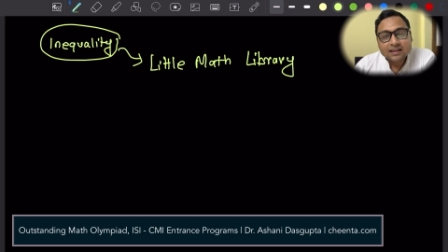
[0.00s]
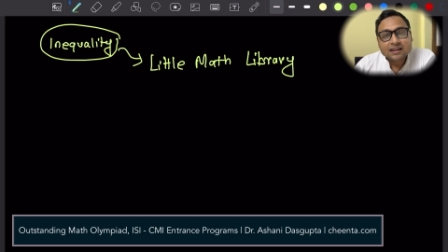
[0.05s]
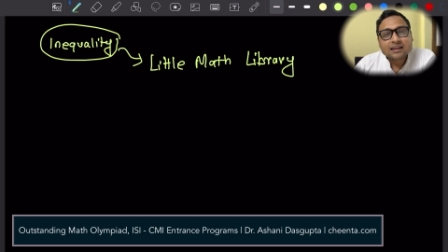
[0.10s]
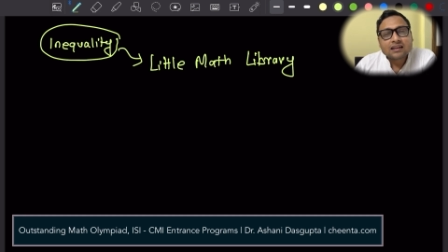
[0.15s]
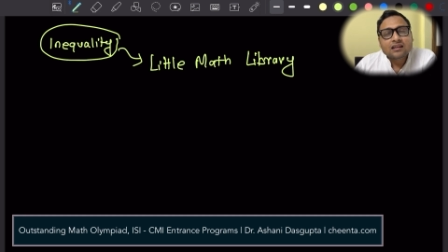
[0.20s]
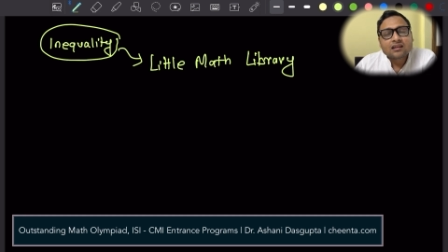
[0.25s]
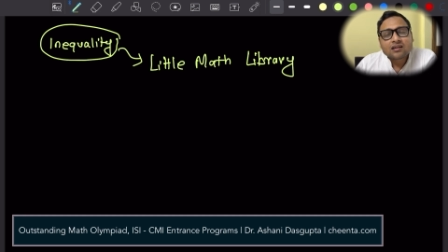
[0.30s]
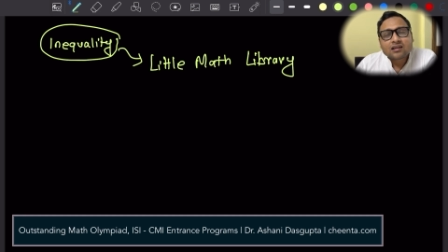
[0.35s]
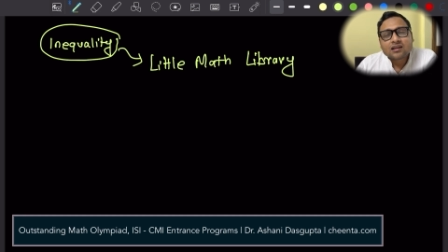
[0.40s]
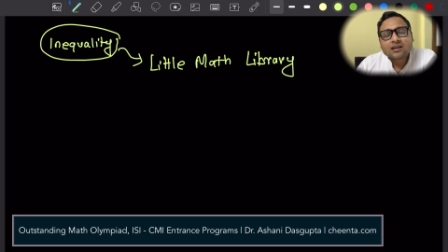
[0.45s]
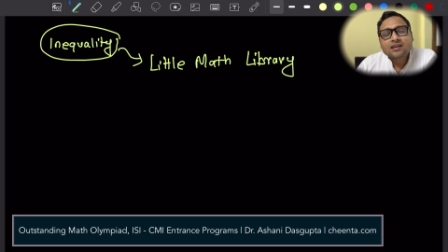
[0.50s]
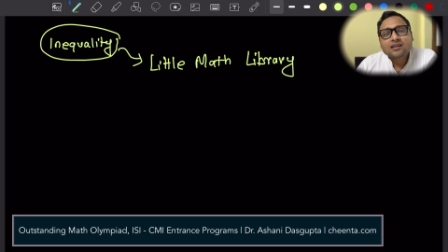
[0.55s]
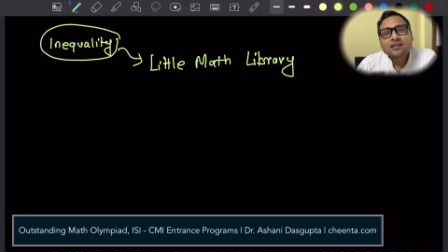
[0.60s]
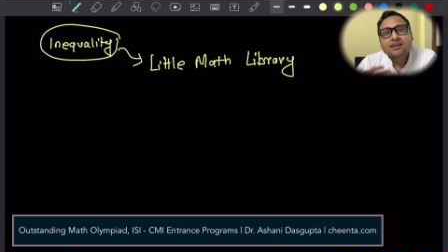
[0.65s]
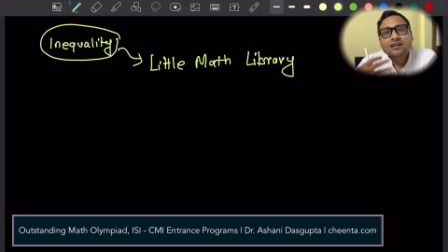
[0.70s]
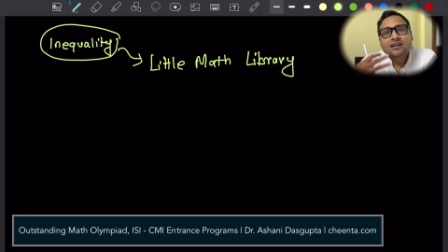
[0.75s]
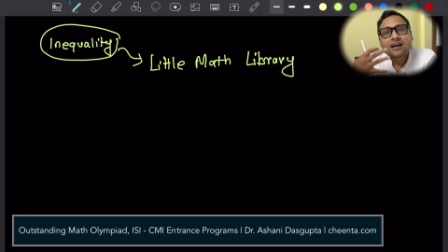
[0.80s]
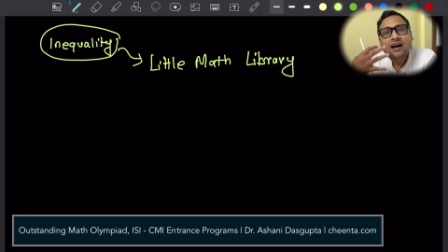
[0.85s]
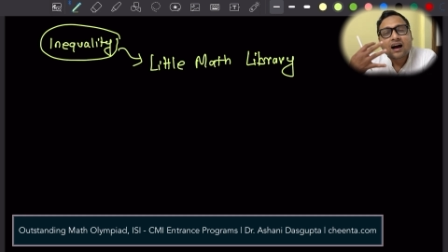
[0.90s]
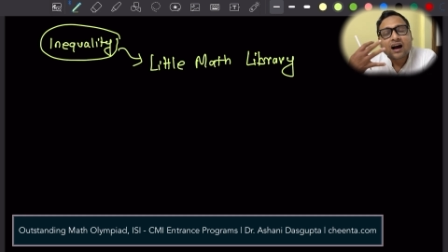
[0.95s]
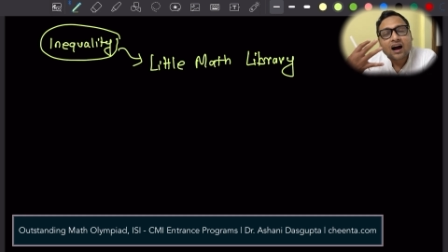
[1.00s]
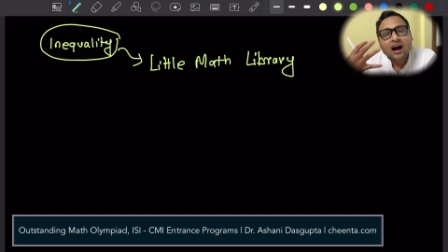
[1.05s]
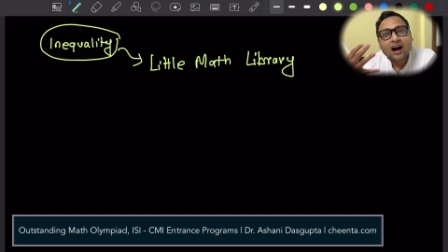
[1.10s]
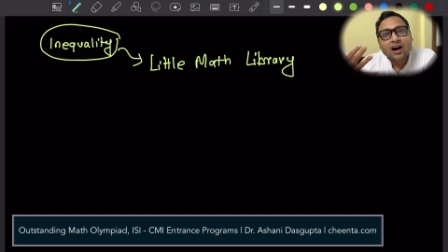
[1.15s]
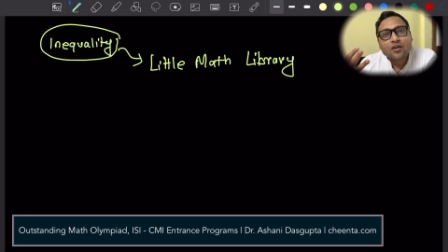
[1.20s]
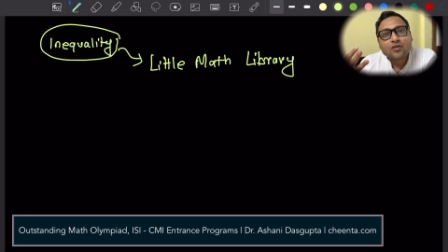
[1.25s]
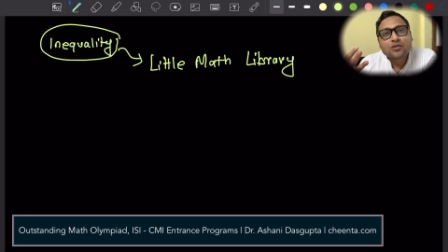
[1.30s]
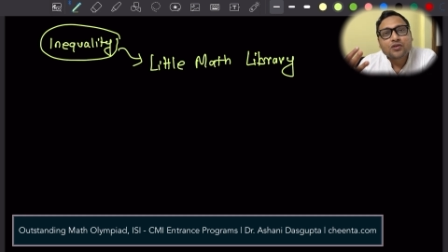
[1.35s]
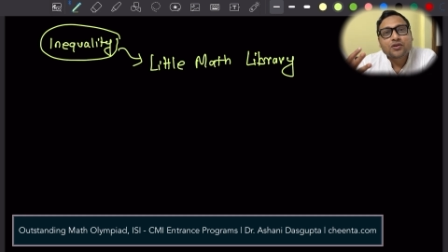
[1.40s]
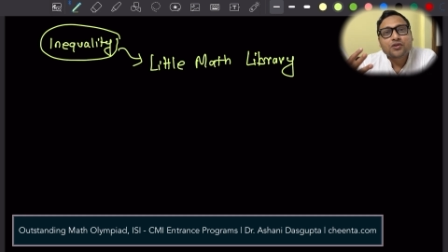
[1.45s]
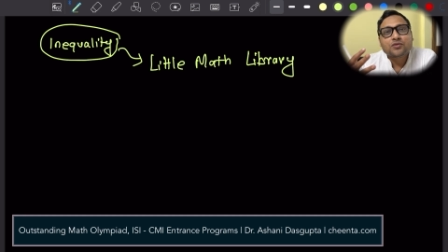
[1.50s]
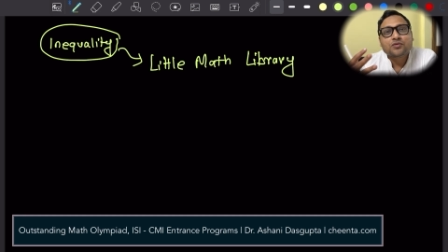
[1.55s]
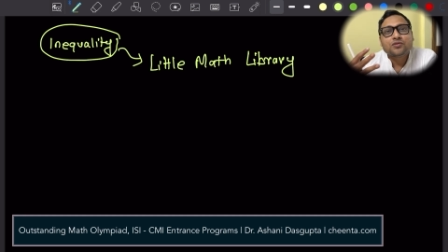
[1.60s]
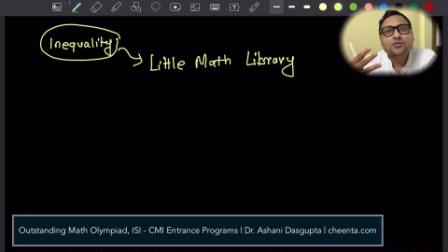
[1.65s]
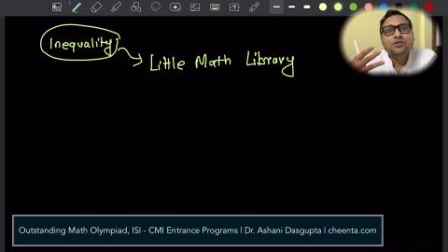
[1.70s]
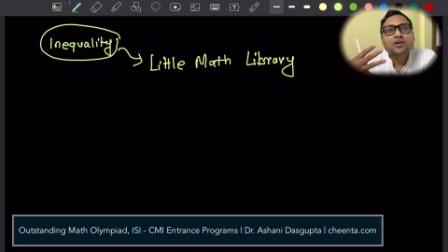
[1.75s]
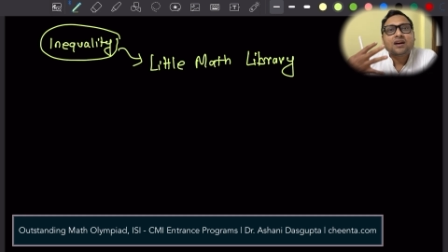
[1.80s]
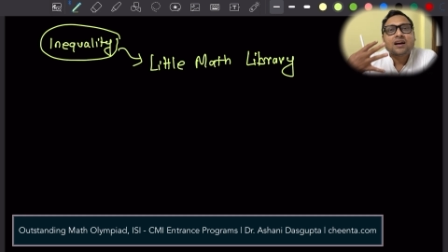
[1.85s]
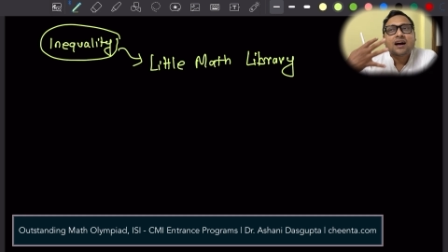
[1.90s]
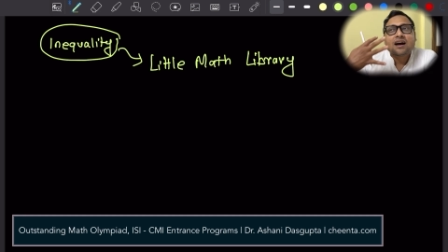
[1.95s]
Learn how to